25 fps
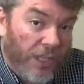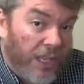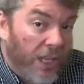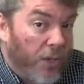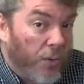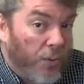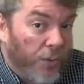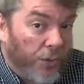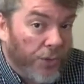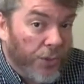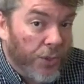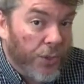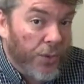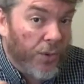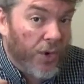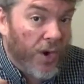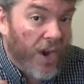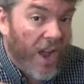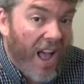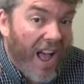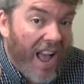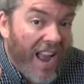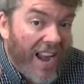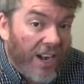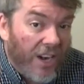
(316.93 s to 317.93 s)
equal to or
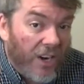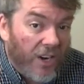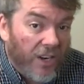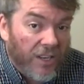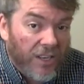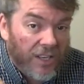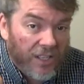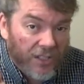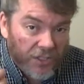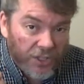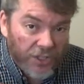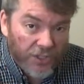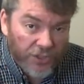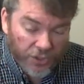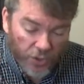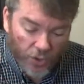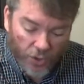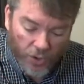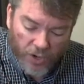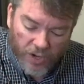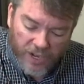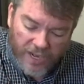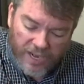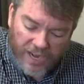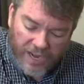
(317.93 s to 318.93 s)
higher to
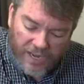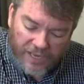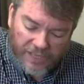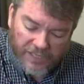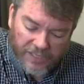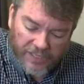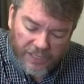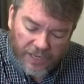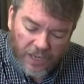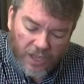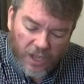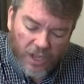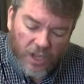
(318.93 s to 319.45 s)
score a hit.